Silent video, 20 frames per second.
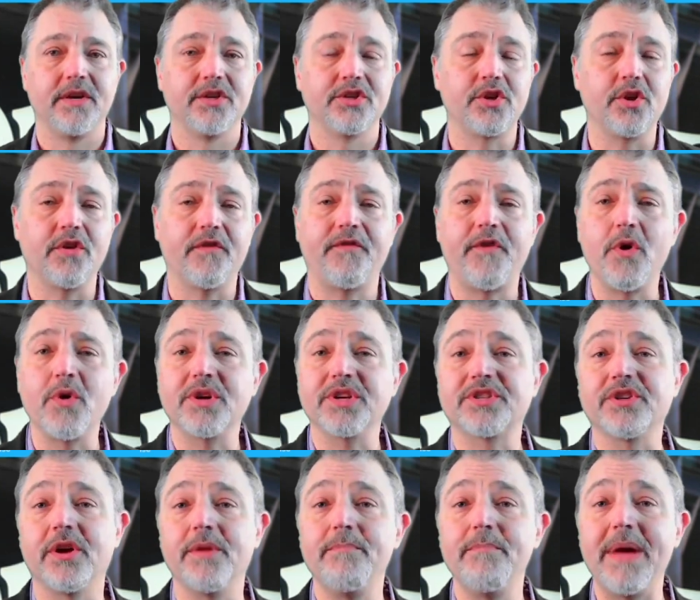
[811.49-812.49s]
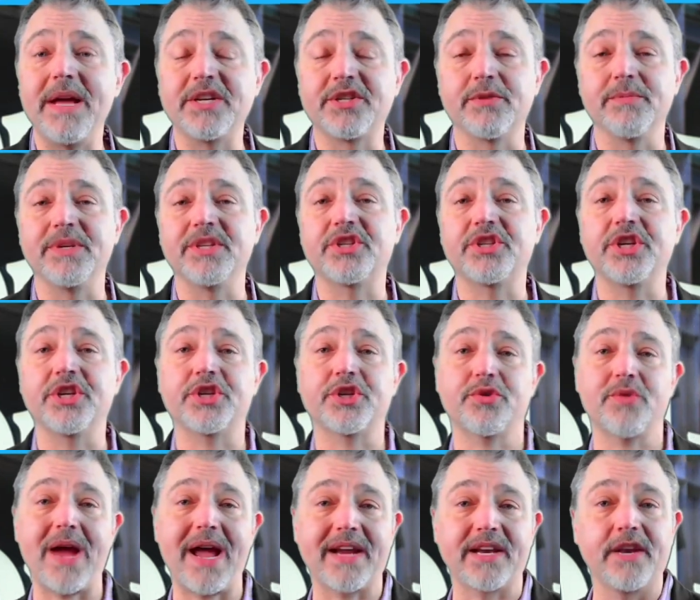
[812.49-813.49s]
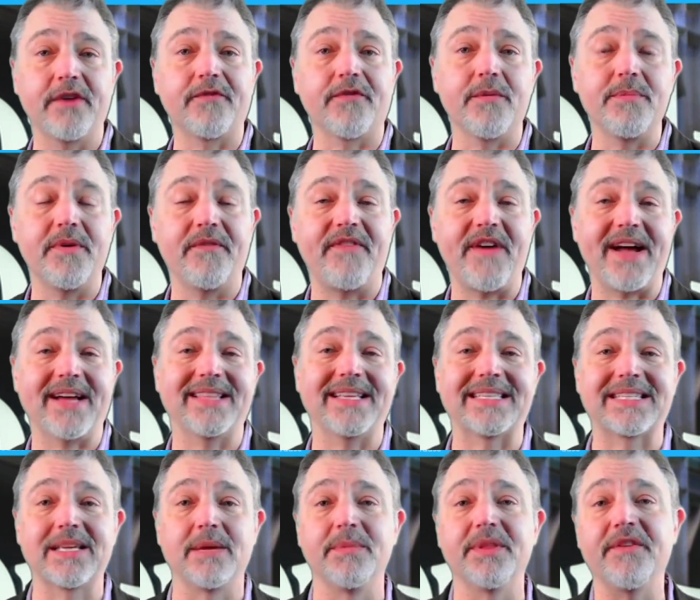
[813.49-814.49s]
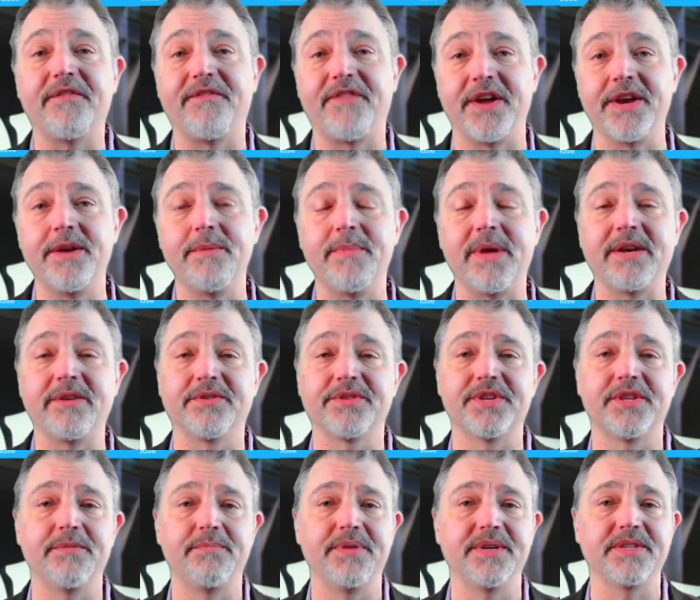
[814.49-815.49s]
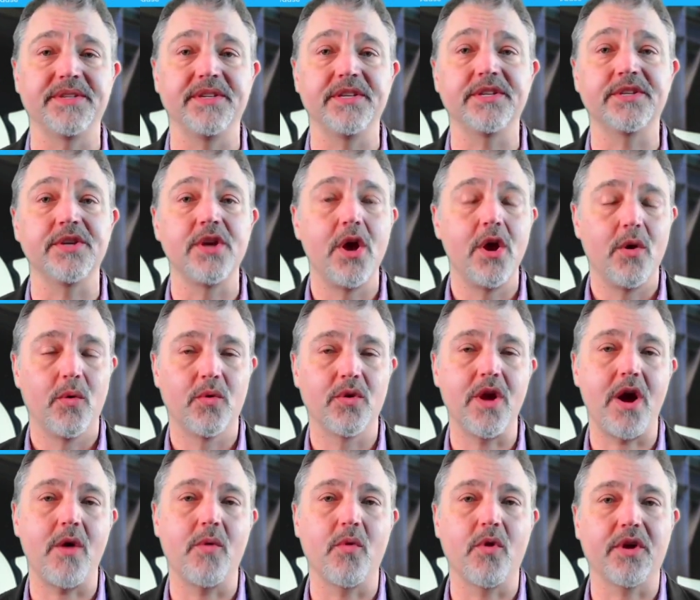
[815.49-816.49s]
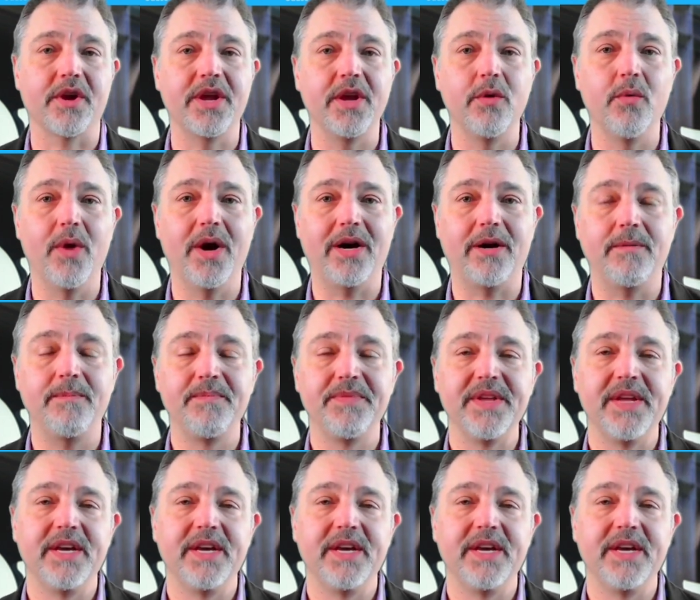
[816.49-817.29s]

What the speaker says: So the focus on measurements distracted from the fact that some of the fundamentals of the business were not working well.